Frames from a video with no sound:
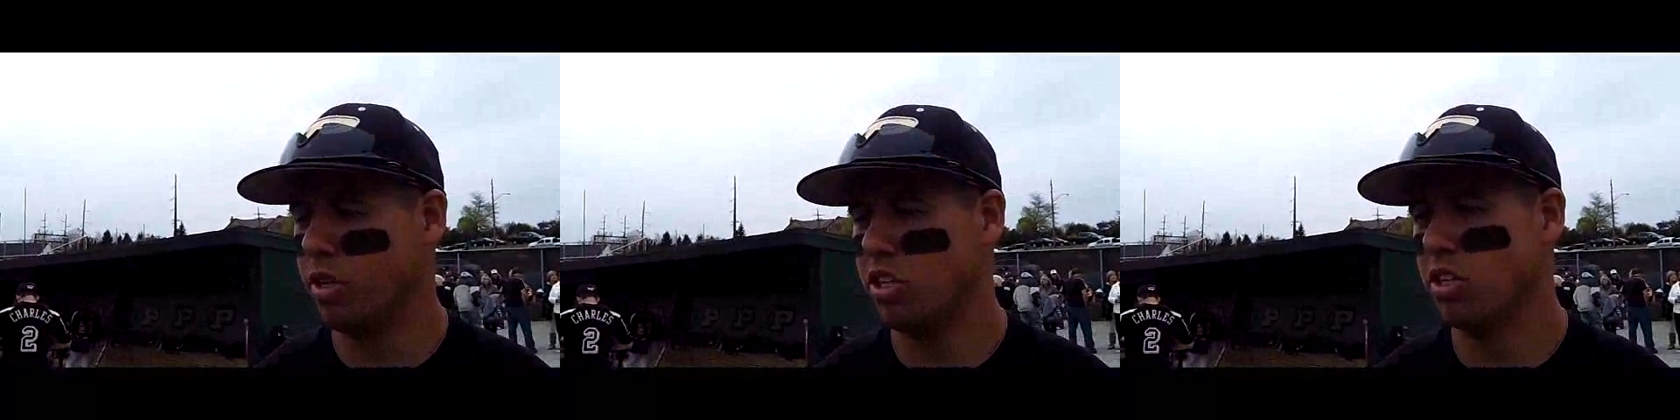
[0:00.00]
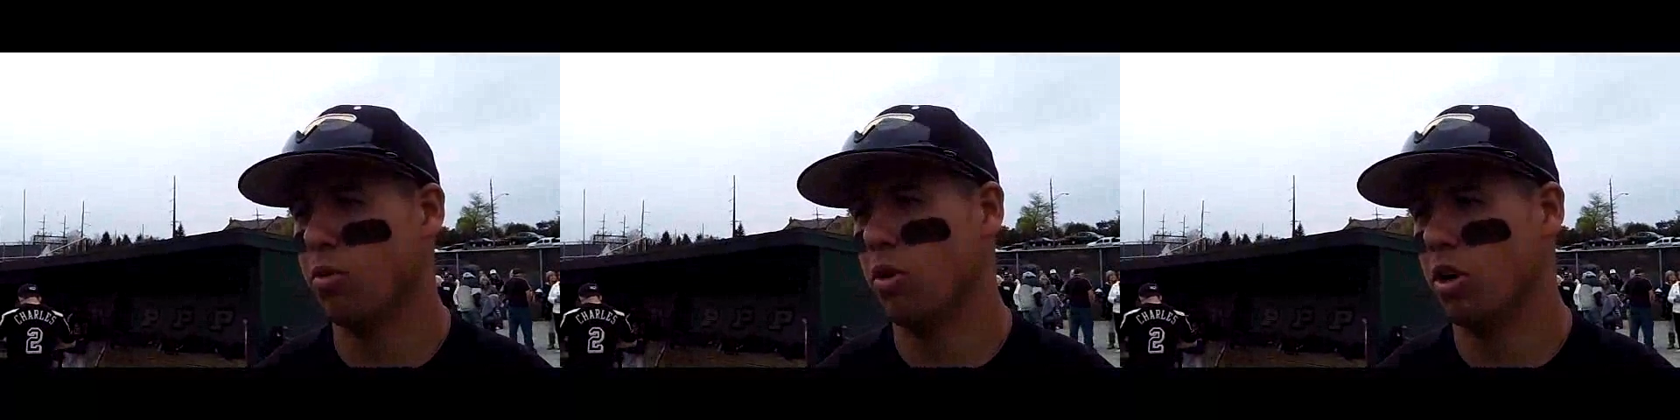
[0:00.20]

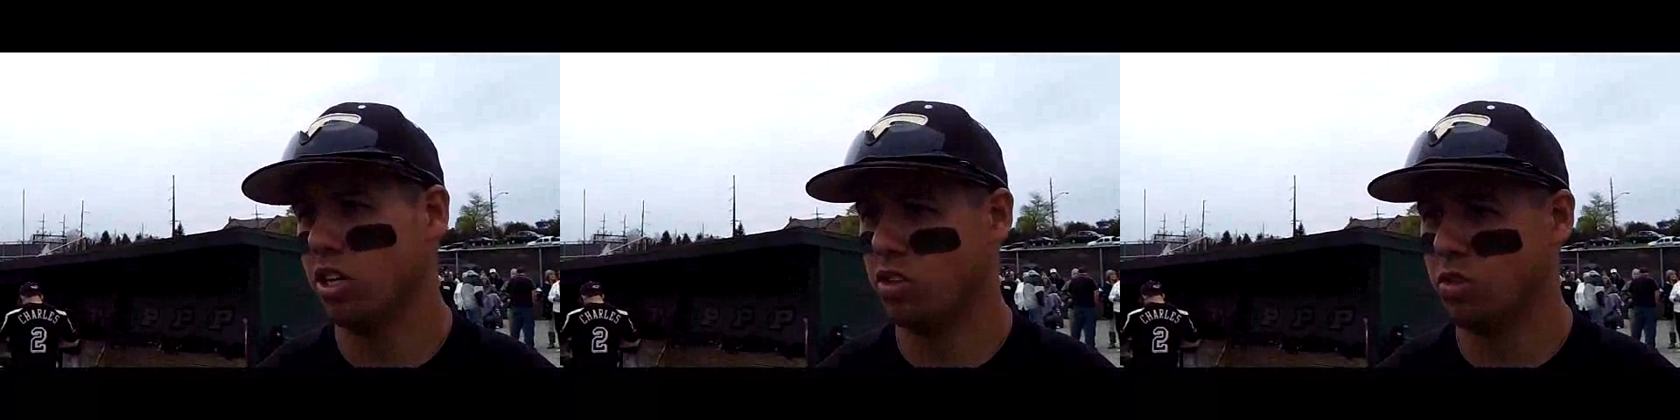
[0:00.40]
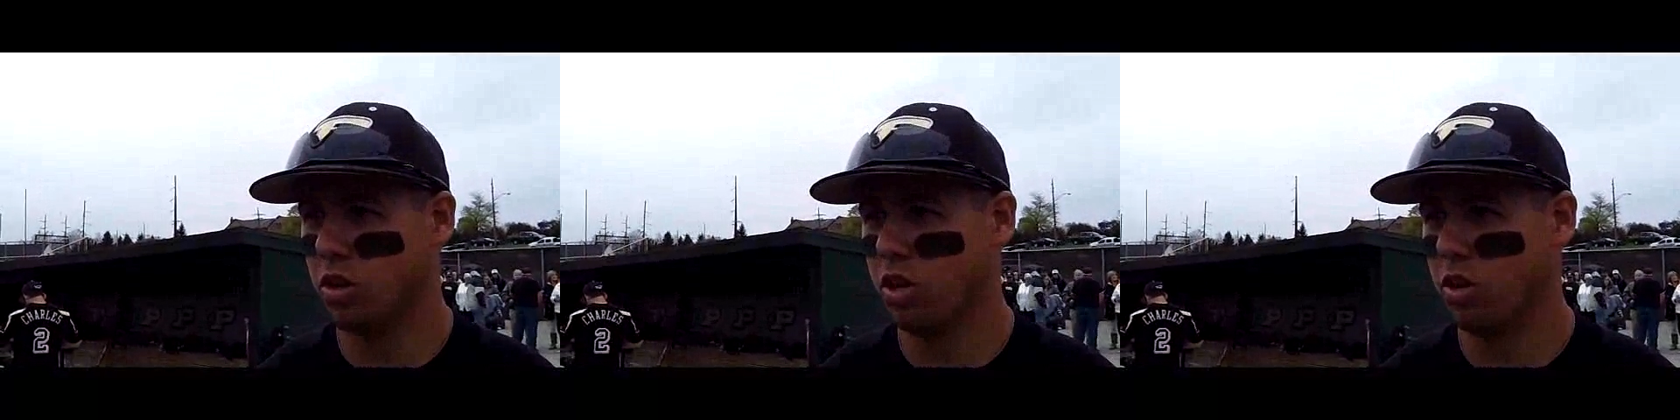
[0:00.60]
pitcher one
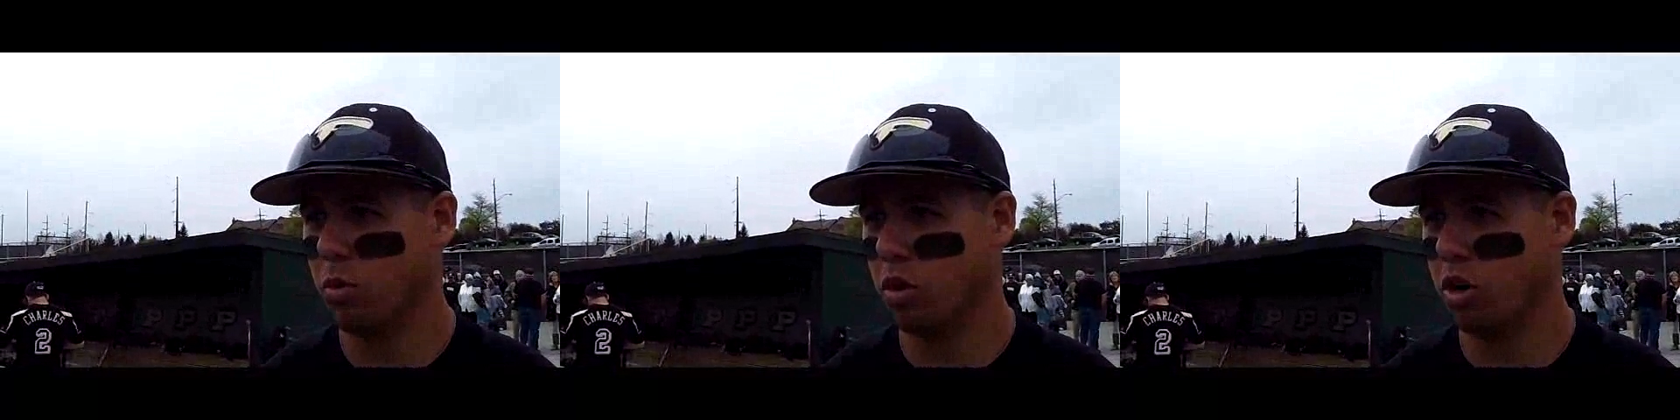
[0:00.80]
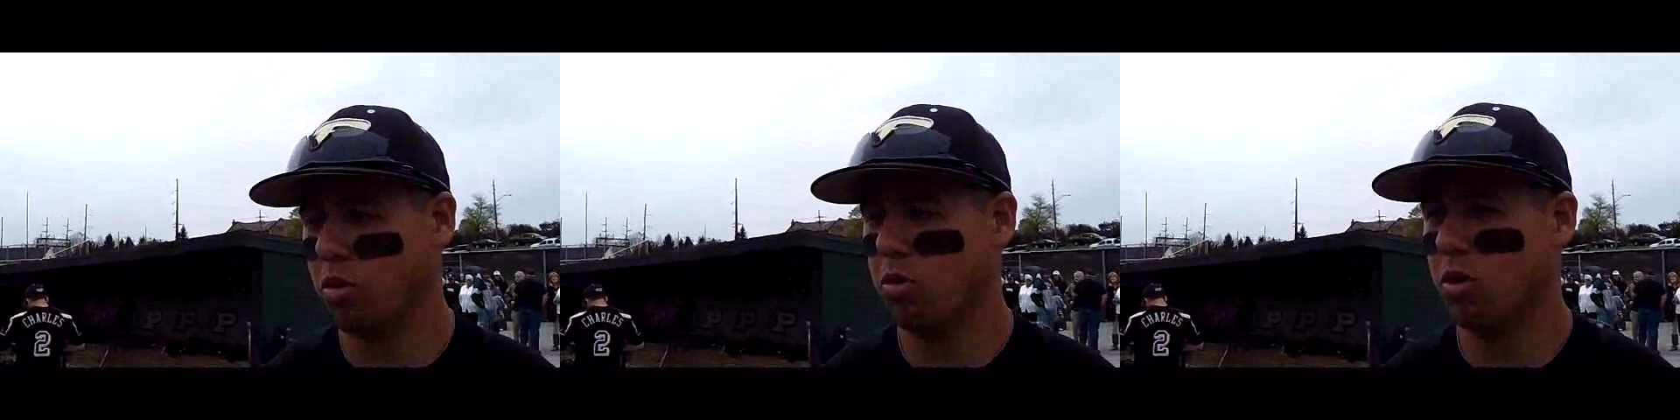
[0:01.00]
extra run to
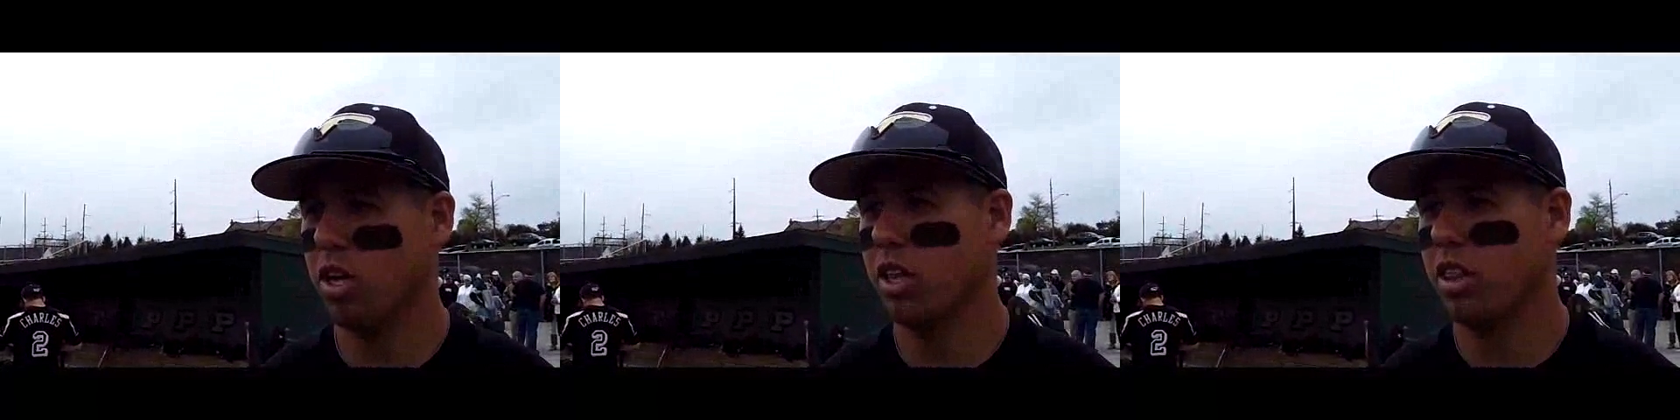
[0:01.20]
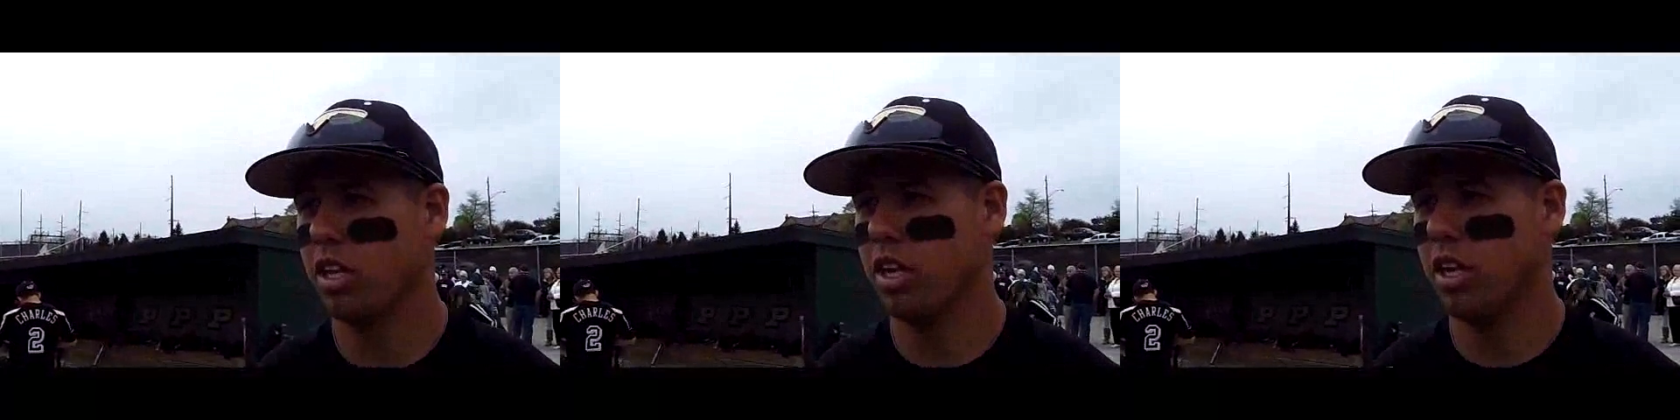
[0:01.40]
work with.